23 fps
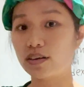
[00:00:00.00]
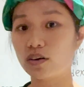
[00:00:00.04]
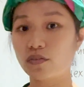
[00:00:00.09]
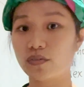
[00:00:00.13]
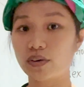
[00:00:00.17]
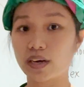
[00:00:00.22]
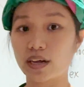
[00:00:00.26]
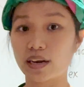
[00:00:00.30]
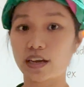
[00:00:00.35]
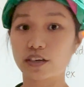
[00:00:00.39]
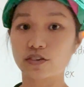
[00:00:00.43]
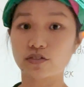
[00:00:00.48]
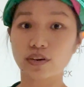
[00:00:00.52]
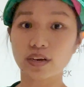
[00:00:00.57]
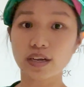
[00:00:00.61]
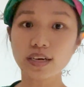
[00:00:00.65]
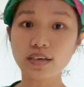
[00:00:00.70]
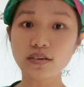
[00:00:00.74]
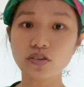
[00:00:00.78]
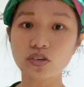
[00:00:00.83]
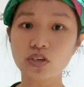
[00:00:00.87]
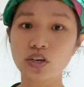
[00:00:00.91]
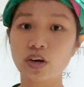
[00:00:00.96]

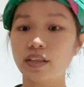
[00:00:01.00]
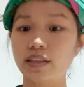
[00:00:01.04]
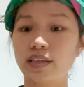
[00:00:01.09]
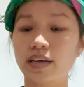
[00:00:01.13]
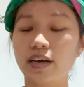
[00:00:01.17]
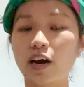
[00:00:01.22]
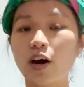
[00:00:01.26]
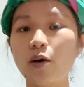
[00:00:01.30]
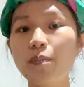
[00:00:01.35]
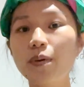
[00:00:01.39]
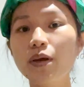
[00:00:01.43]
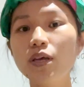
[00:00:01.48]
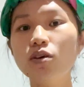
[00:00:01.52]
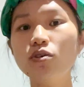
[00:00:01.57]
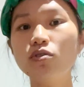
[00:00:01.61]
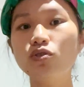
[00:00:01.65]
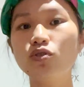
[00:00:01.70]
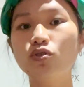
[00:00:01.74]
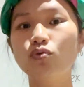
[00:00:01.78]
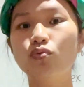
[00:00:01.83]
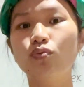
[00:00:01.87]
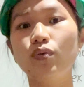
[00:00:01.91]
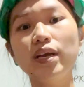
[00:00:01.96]
over-collateralized, they're helping you
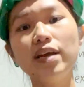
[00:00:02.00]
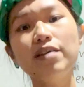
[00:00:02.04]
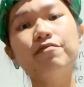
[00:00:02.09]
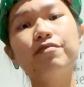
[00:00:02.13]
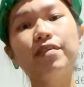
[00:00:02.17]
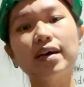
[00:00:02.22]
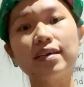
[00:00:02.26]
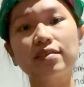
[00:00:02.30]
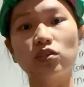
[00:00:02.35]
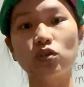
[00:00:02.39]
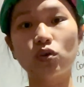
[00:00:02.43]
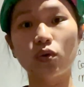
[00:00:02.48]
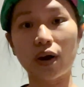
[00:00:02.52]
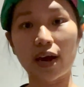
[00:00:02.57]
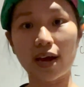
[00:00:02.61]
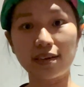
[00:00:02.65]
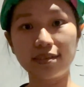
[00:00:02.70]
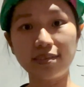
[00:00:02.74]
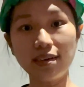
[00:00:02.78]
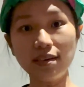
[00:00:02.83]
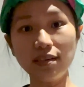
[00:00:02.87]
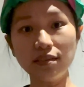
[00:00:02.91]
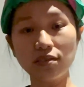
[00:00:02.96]
to reinvest your
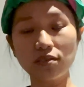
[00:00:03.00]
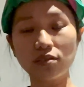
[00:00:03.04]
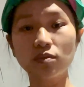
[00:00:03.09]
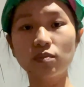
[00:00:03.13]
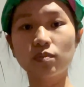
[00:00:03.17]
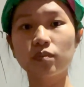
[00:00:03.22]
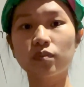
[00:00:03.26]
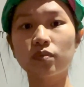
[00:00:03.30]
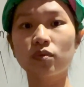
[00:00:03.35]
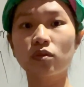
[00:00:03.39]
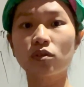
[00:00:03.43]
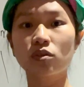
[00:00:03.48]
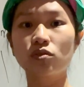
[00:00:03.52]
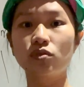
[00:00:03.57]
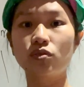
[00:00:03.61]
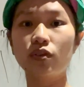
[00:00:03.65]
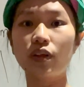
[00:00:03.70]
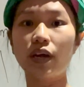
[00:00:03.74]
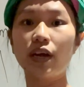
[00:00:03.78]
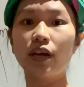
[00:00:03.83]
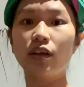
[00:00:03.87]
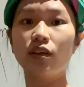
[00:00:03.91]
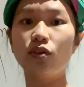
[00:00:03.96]
assets so
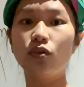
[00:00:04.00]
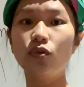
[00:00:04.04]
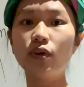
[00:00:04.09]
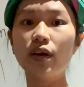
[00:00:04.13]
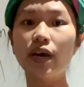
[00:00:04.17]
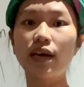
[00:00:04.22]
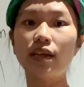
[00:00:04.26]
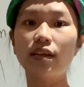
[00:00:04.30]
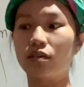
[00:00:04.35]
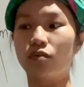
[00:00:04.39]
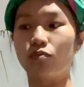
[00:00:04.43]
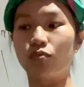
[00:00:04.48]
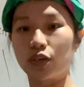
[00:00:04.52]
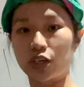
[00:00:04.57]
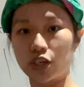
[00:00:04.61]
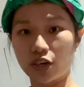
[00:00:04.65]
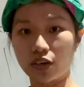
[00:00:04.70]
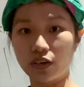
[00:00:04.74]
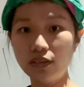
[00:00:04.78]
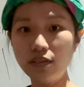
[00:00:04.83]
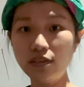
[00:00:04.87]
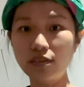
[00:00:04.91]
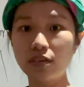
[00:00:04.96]
that you get
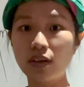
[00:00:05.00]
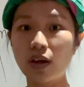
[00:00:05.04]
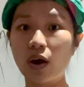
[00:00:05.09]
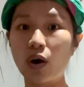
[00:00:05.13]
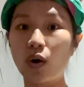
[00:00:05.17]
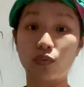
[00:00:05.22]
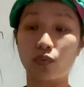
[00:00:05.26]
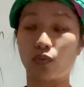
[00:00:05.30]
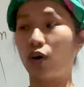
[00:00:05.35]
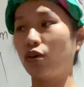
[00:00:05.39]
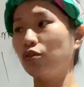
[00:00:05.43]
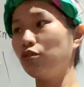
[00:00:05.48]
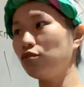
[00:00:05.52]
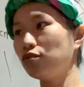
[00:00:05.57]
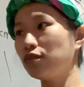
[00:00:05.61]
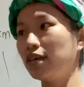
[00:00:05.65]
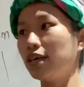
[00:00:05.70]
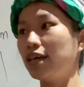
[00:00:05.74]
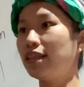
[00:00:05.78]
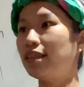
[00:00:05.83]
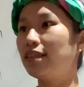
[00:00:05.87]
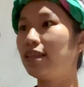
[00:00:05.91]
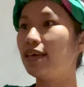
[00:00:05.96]
returns while
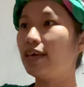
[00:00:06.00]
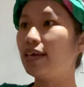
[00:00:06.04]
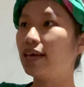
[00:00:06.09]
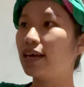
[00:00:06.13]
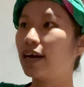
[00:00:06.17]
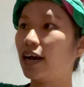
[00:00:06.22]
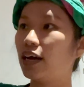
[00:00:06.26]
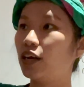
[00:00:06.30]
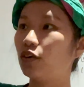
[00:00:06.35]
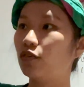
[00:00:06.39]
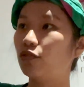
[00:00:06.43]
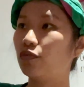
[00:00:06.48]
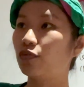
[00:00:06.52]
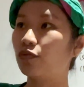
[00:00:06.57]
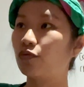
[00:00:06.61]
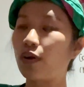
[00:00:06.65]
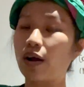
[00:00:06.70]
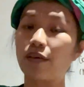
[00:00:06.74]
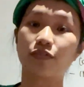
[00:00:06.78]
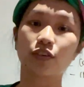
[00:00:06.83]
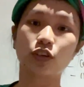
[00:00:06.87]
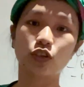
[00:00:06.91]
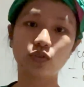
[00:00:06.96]
using the kind of
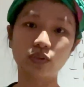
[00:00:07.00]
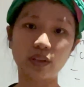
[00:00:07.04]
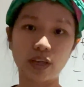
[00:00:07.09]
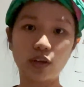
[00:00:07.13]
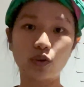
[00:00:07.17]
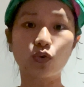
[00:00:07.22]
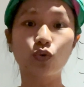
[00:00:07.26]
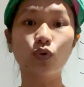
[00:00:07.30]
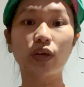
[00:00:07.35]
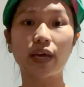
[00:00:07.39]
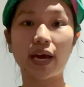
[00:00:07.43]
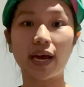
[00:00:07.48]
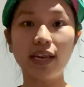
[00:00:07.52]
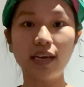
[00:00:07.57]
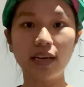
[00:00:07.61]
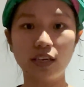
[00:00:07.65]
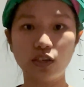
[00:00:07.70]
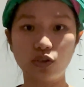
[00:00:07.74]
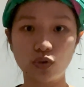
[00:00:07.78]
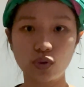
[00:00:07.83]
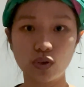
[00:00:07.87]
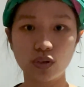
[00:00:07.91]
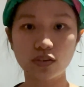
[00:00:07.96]
revenue that you could get in
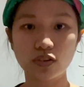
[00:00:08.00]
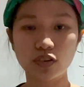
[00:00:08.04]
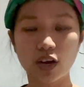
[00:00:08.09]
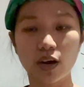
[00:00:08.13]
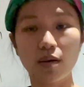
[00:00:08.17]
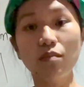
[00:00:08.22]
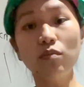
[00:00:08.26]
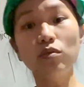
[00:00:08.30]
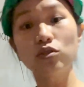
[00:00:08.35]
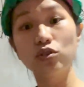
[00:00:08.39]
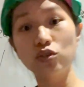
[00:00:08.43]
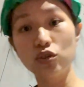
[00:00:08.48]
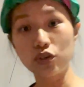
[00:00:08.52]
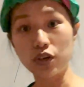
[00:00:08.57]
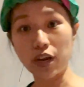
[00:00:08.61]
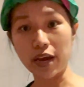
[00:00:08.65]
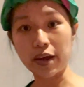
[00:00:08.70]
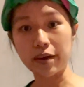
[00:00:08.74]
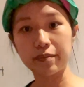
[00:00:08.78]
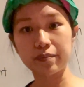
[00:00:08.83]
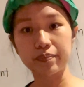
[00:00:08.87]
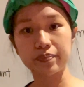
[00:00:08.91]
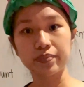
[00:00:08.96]
2 years' time
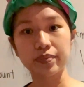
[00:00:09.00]
today.